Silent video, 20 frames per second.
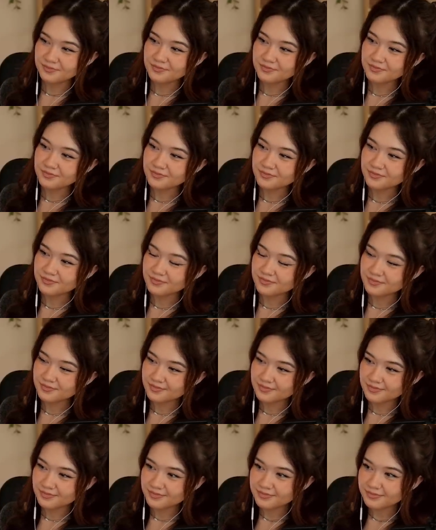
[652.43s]

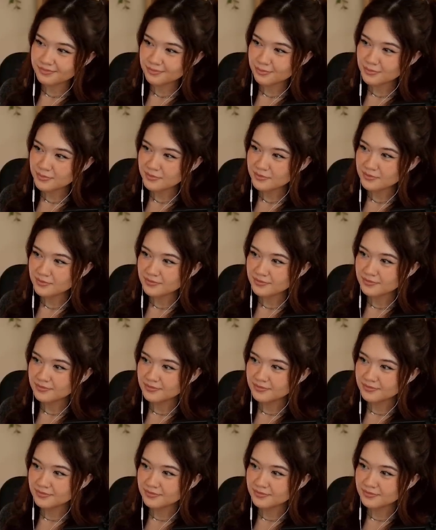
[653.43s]
(no one is talking)